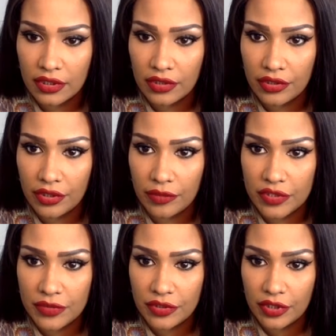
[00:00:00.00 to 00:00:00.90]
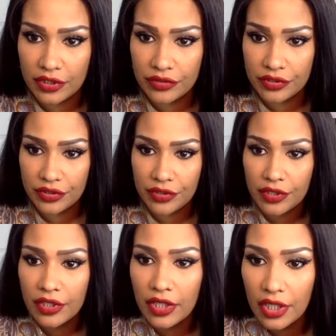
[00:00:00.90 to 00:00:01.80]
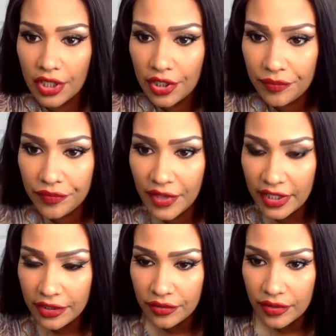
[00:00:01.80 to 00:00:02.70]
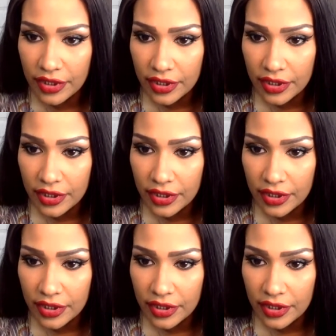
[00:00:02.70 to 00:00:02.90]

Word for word: Oh, y'all must be talking to each other. Thank you,